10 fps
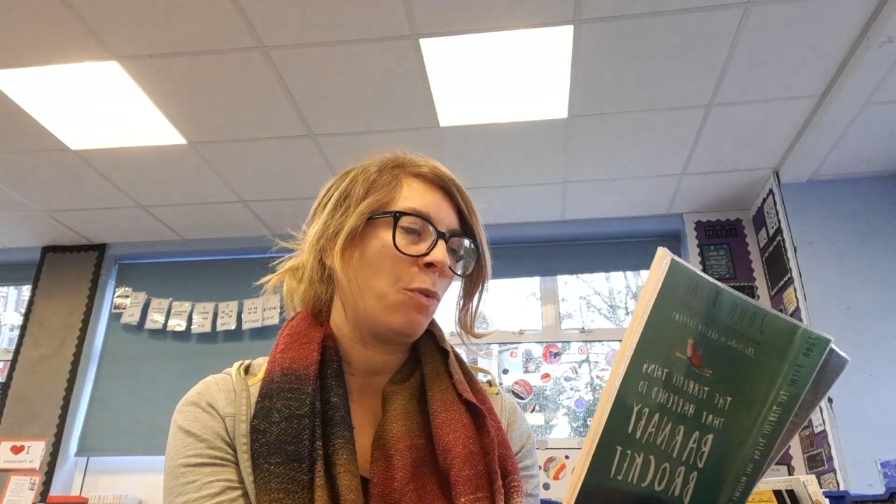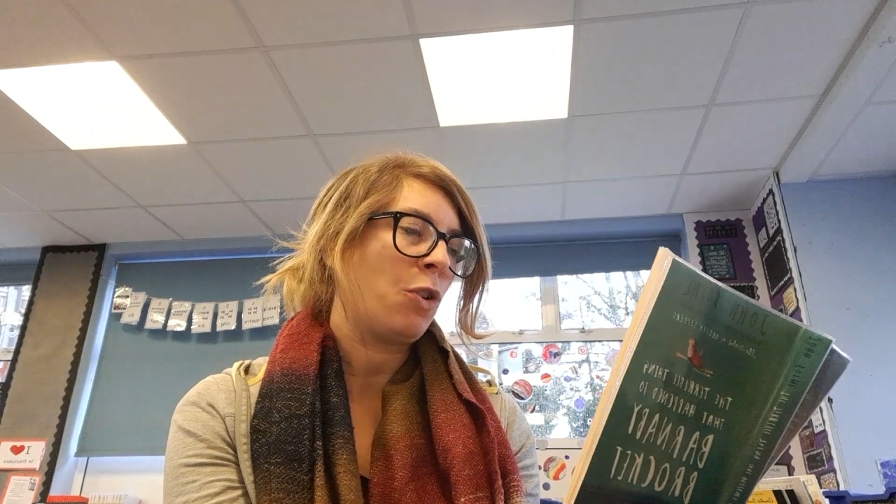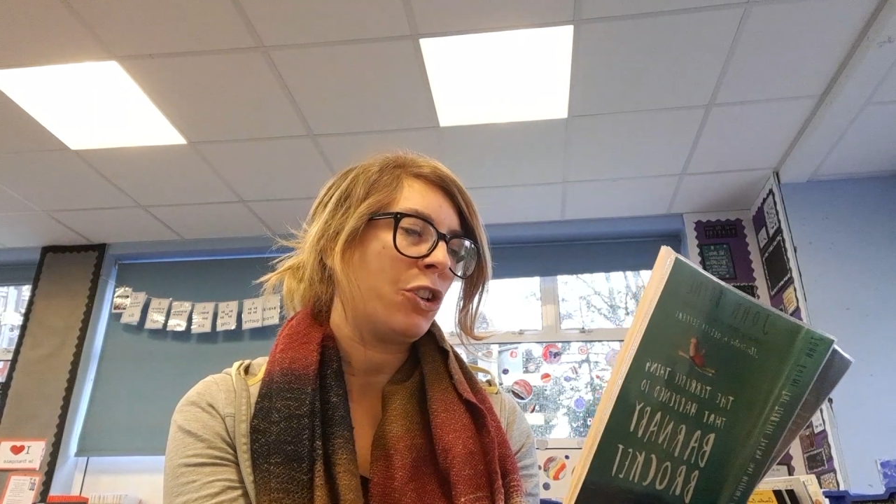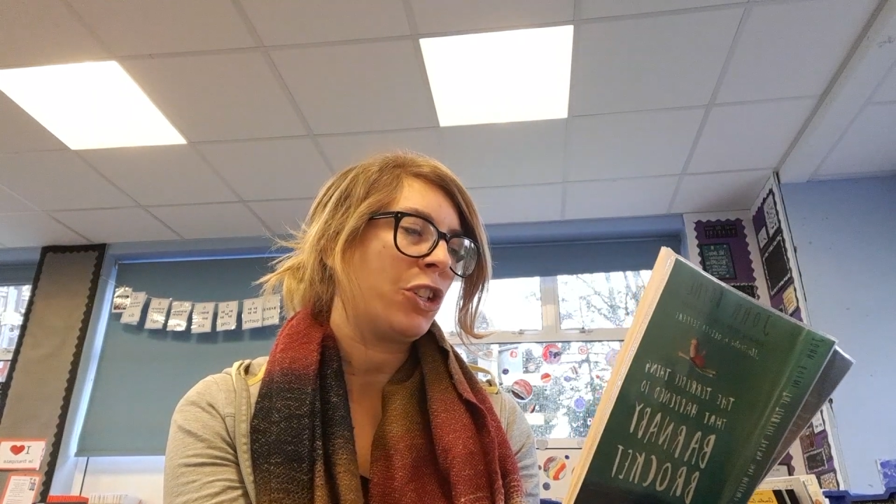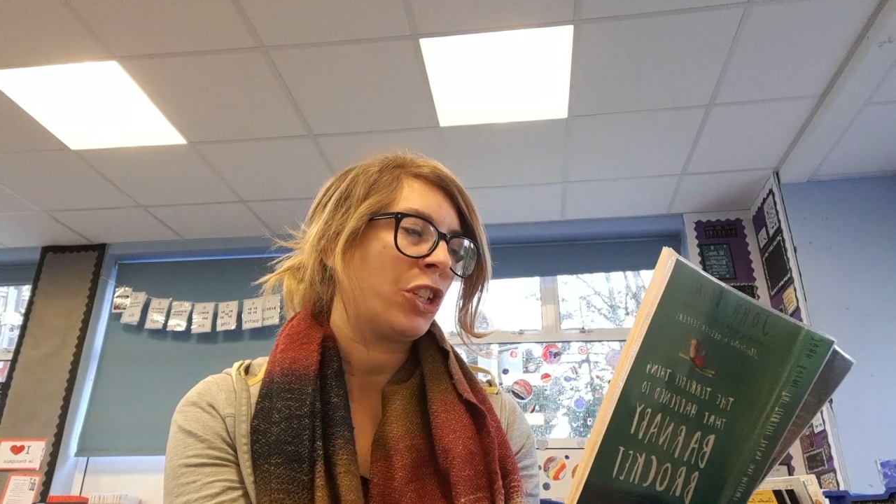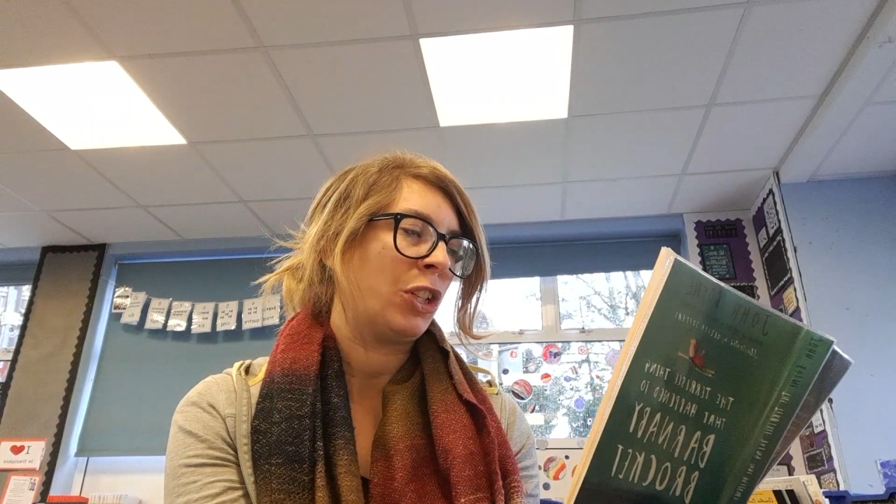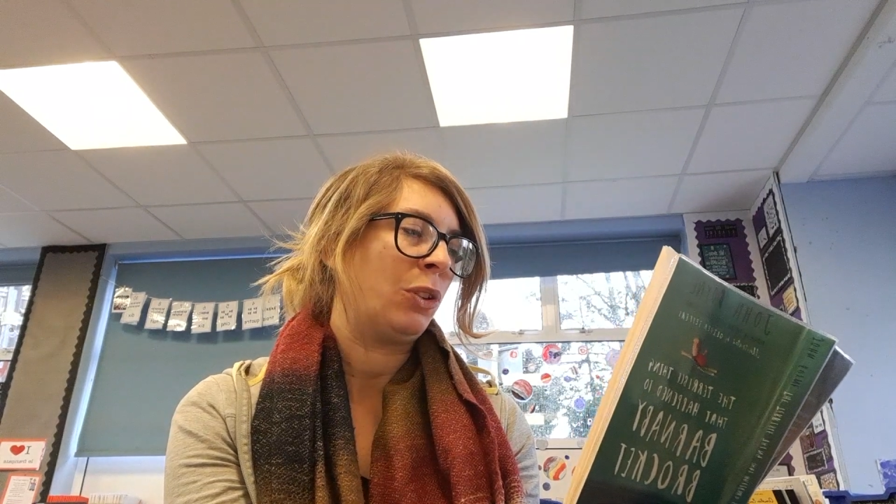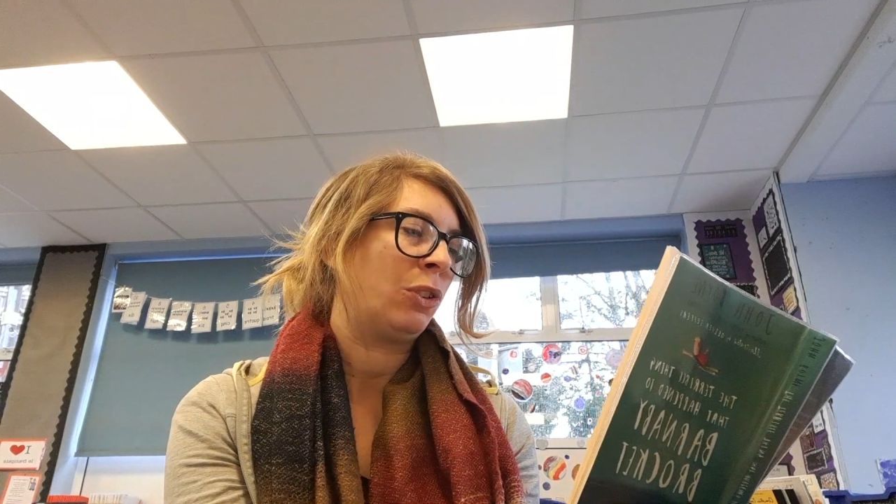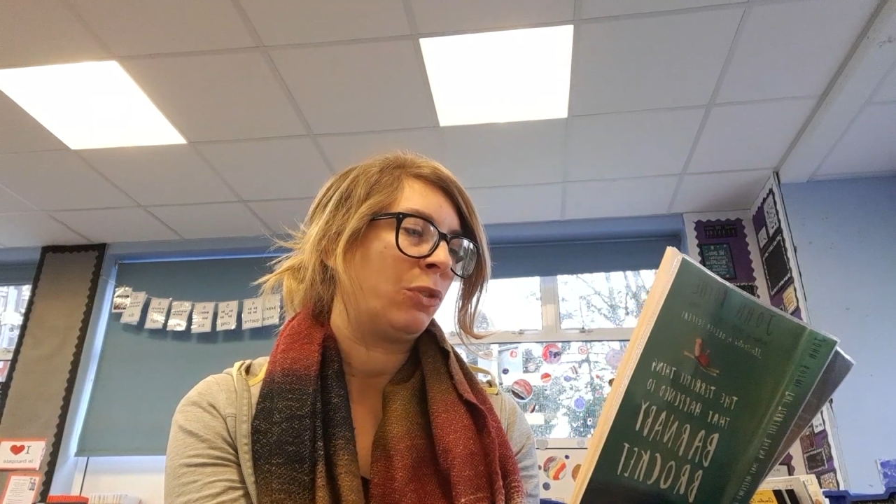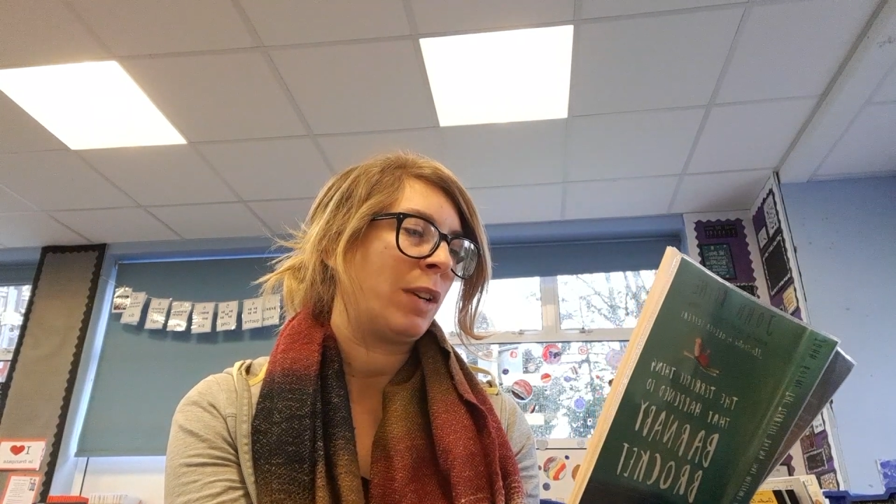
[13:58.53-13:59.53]
1,
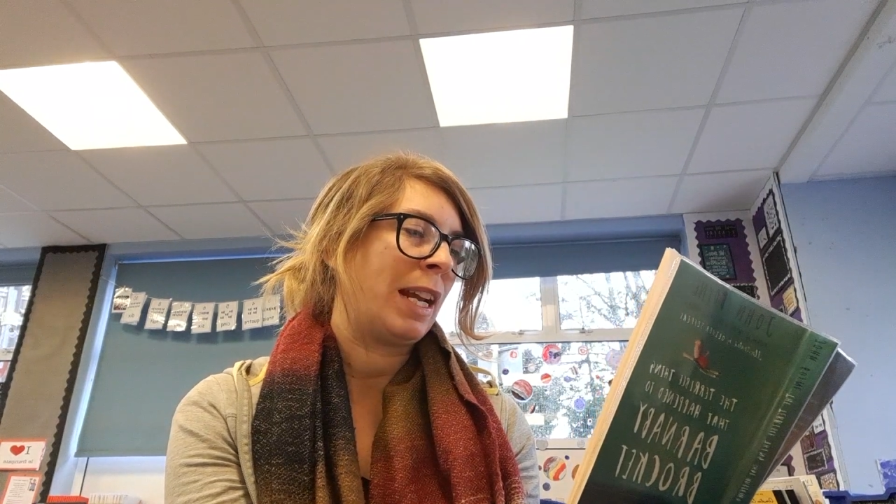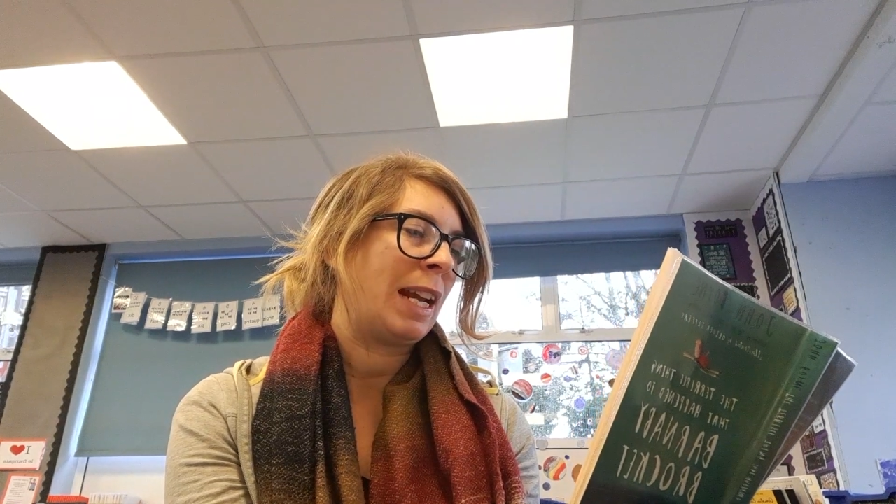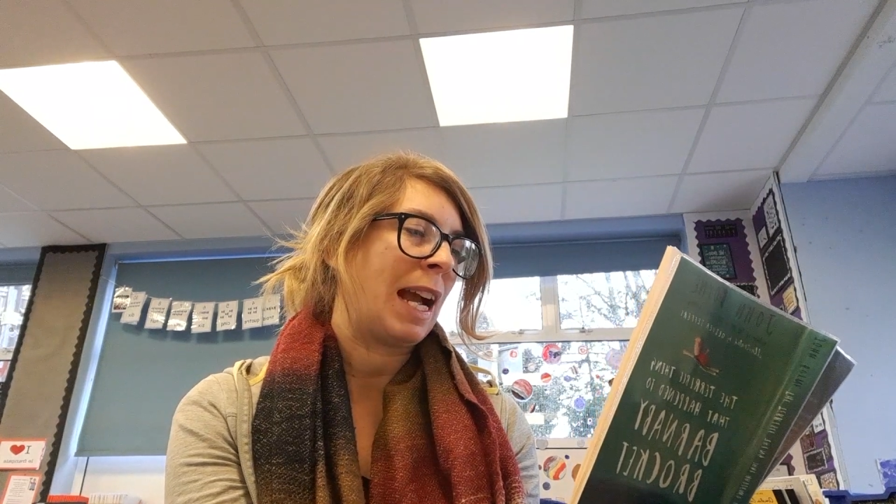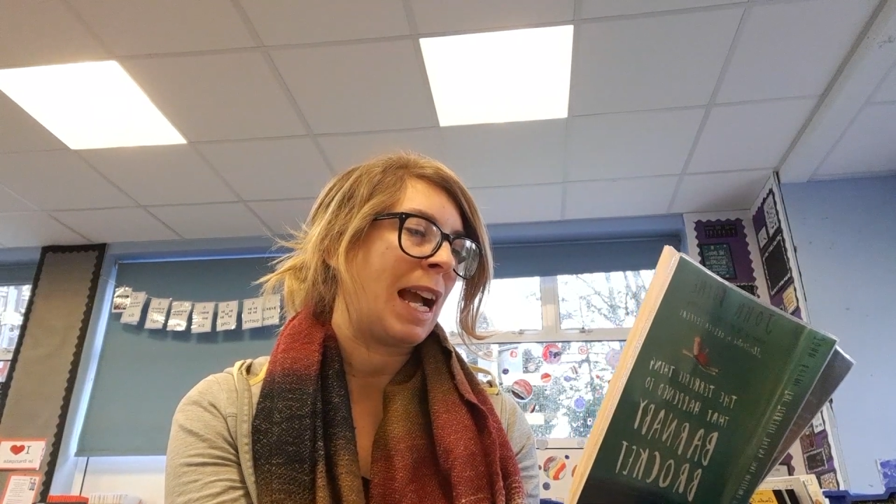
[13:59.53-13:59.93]
2, 3,